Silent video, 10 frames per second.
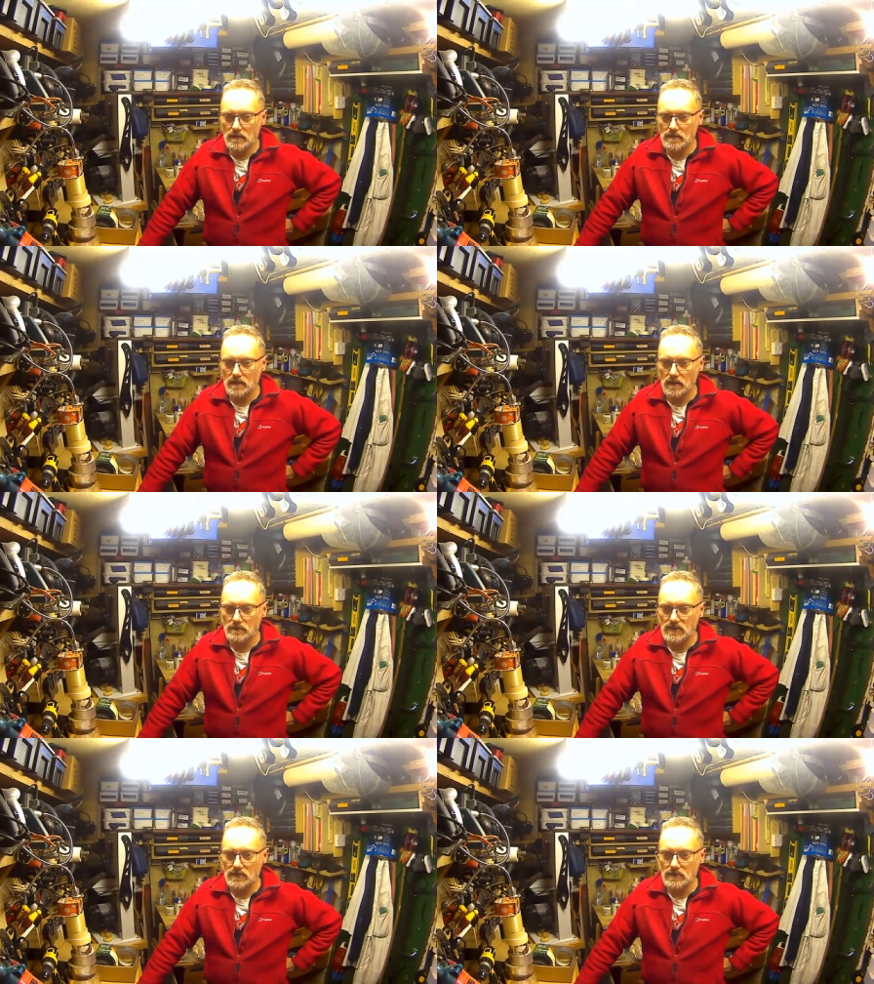
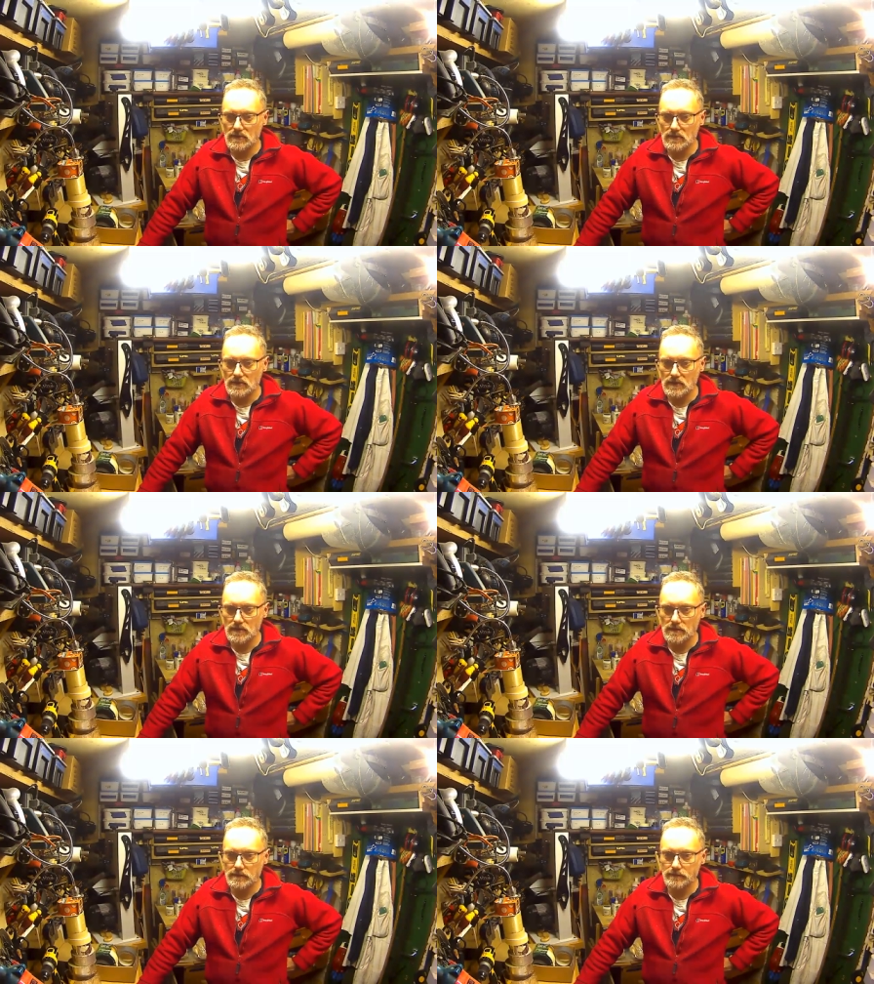time to
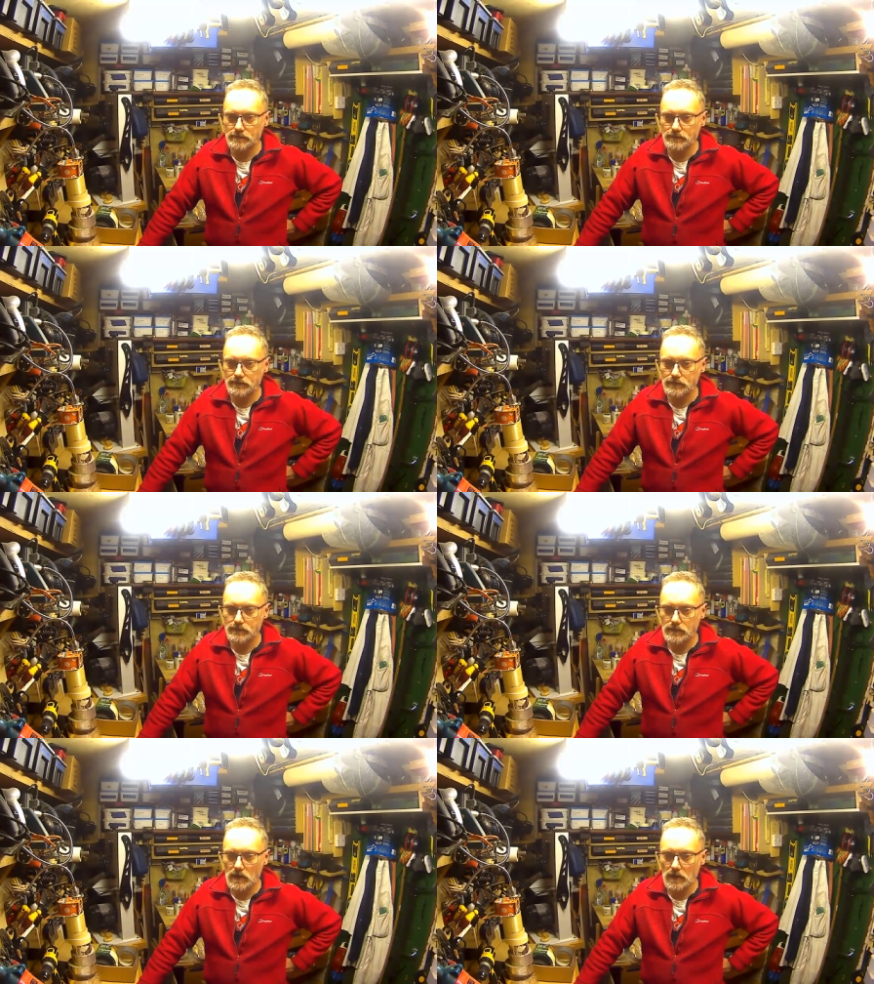
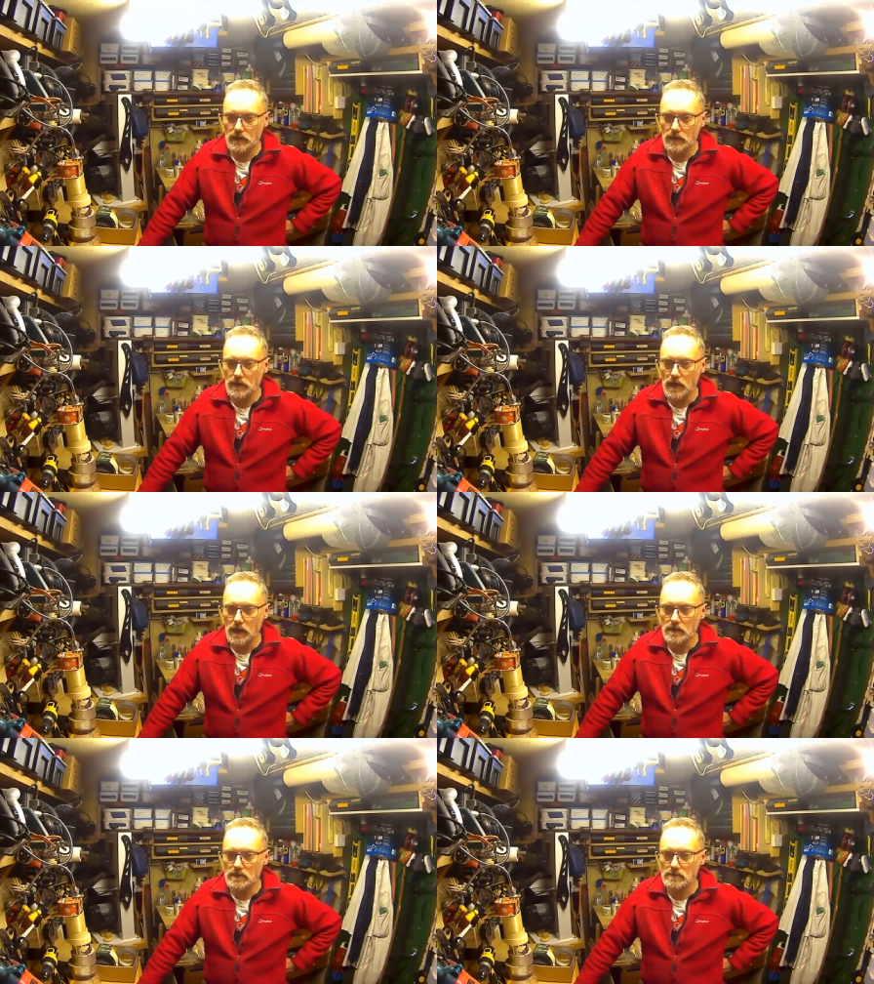do
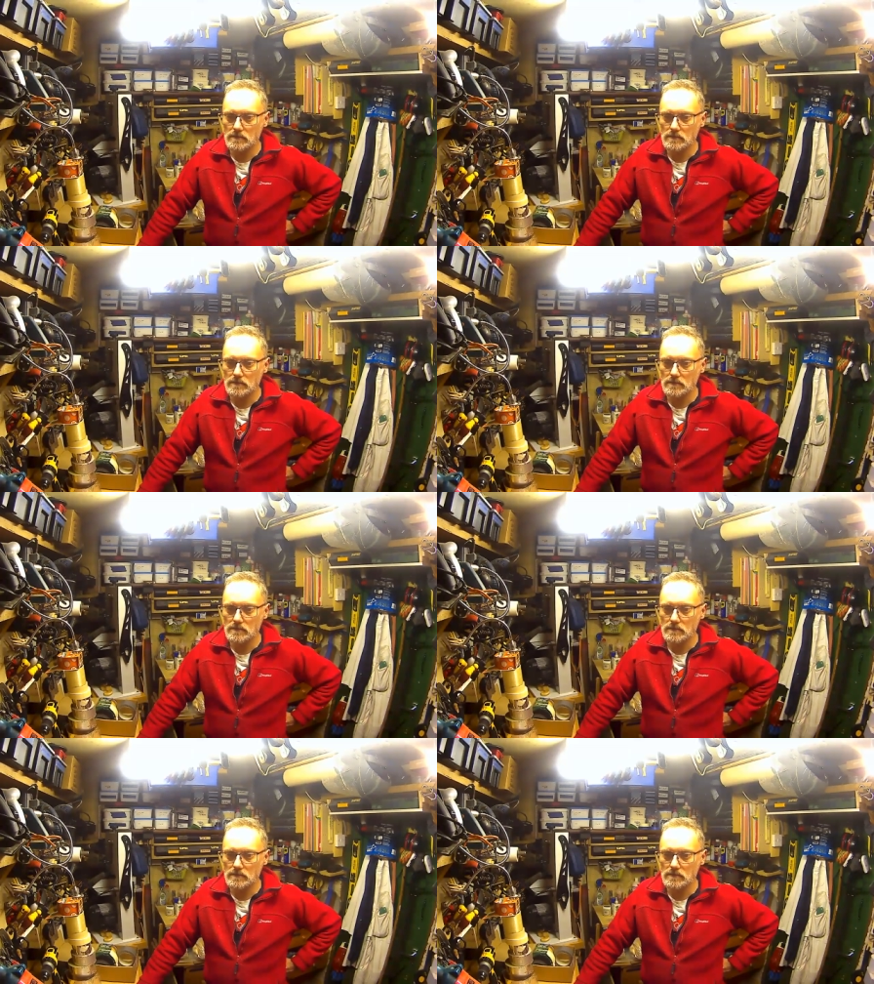that.